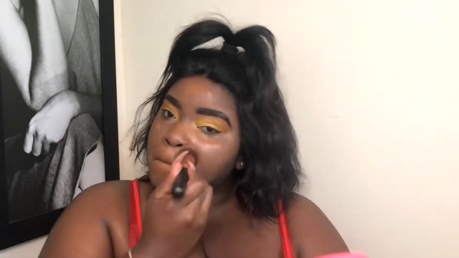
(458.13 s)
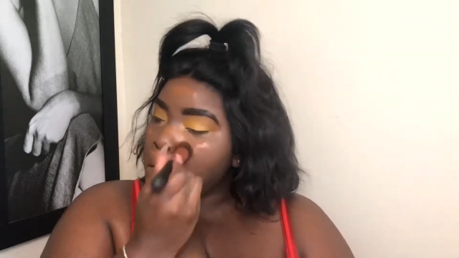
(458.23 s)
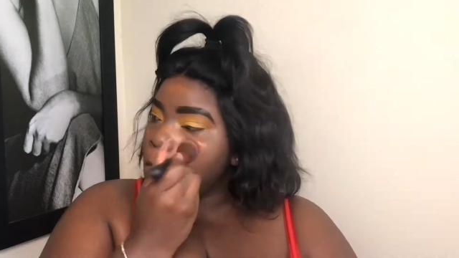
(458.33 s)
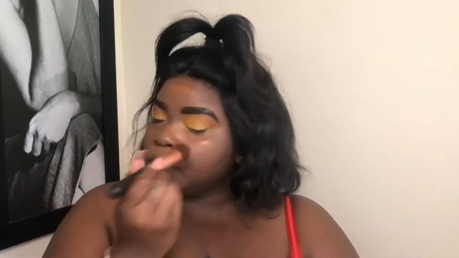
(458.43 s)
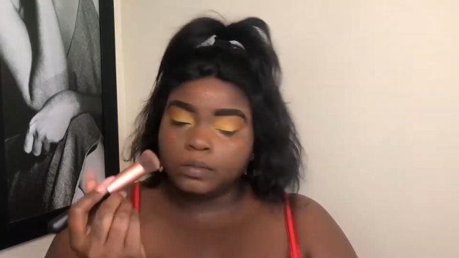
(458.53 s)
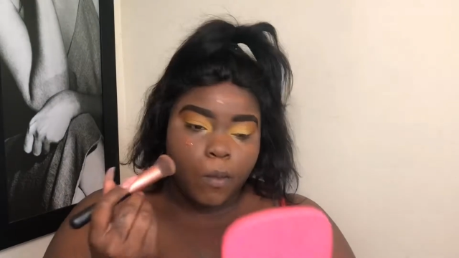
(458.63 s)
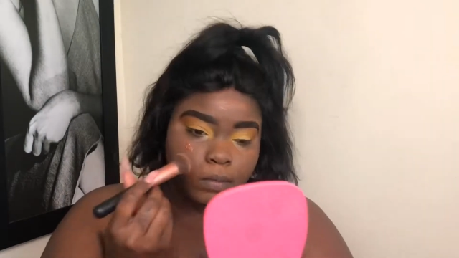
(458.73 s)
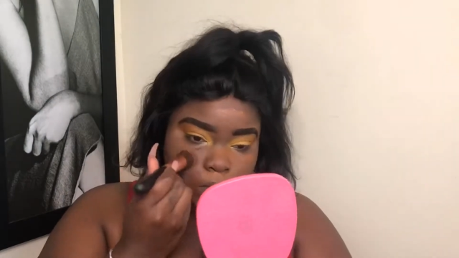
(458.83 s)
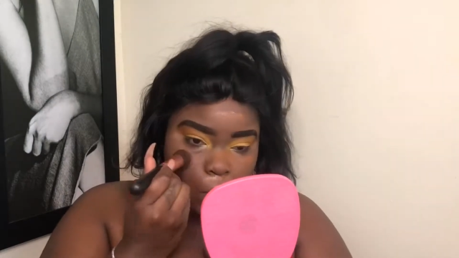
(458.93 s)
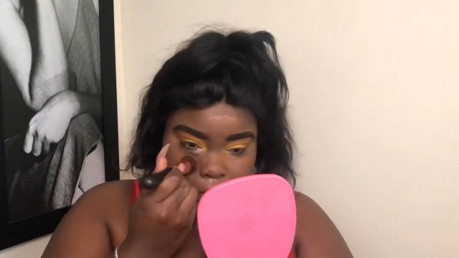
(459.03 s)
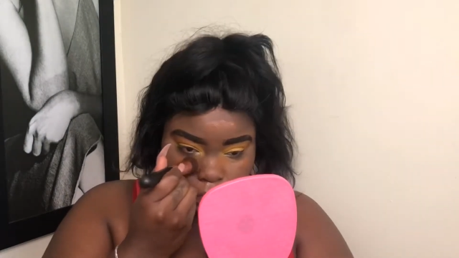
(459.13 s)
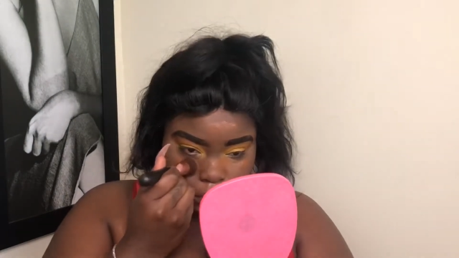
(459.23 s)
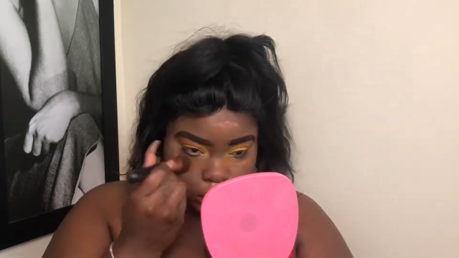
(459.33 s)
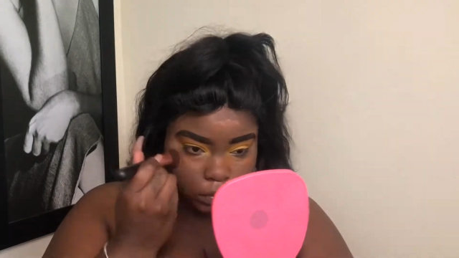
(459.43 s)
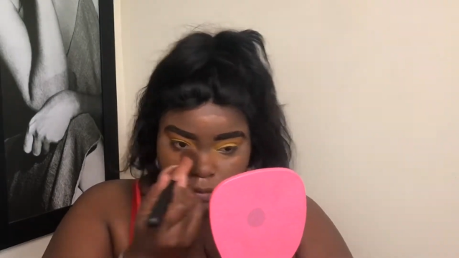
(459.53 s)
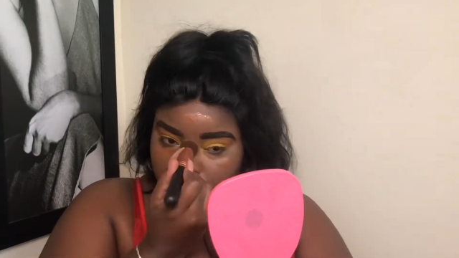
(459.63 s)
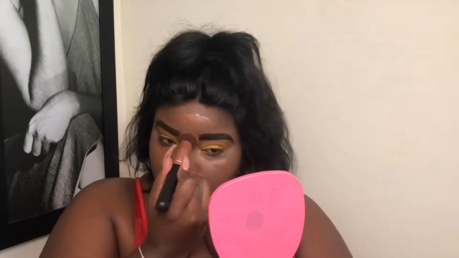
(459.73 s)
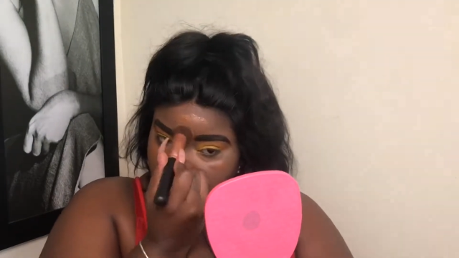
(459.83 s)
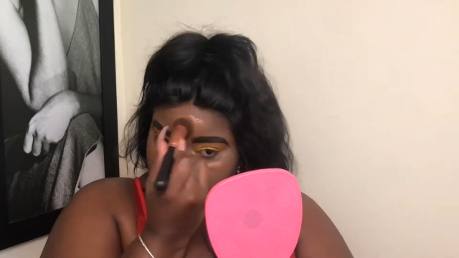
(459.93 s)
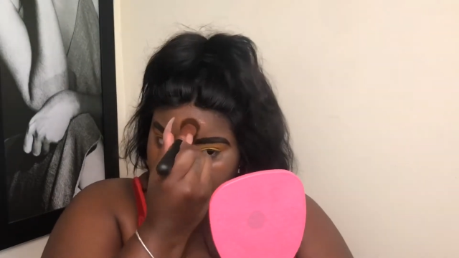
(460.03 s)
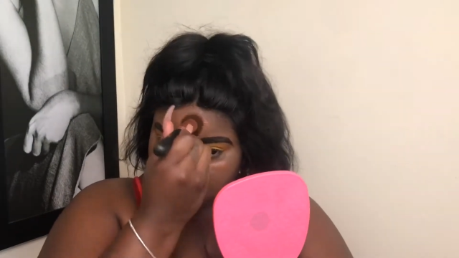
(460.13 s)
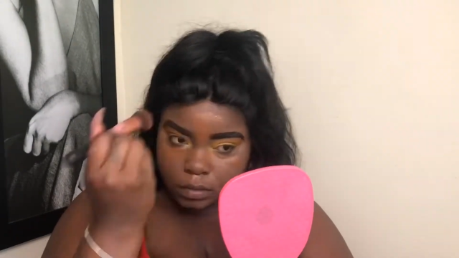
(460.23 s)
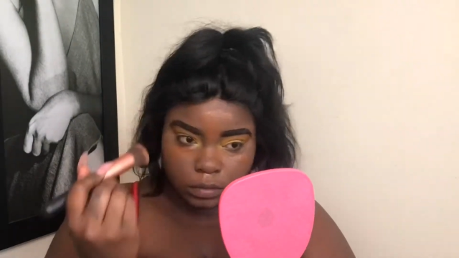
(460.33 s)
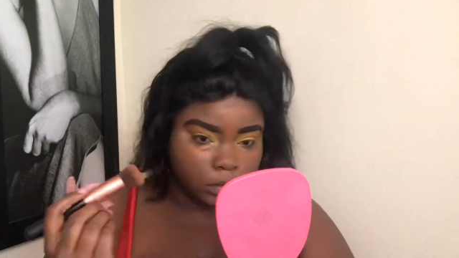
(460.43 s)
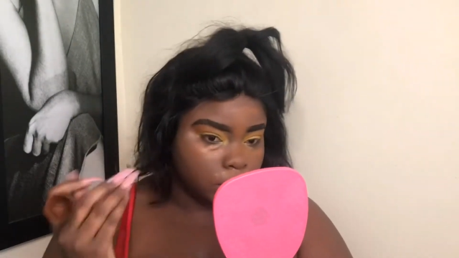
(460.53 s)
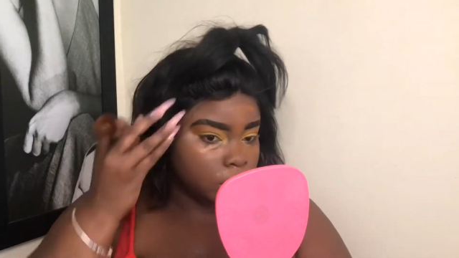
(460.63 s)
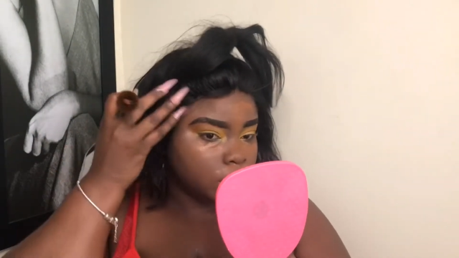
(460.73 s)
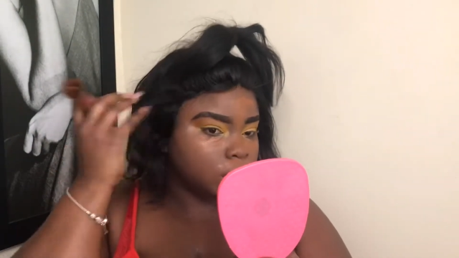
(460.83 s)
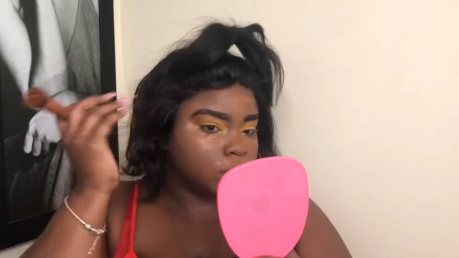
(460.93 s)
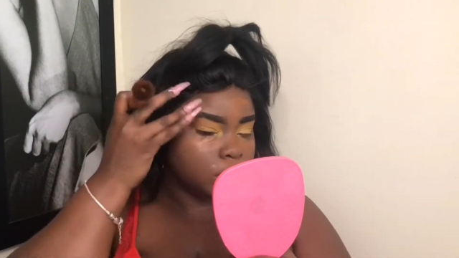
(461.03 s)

But here I'm gonna apply my foundation,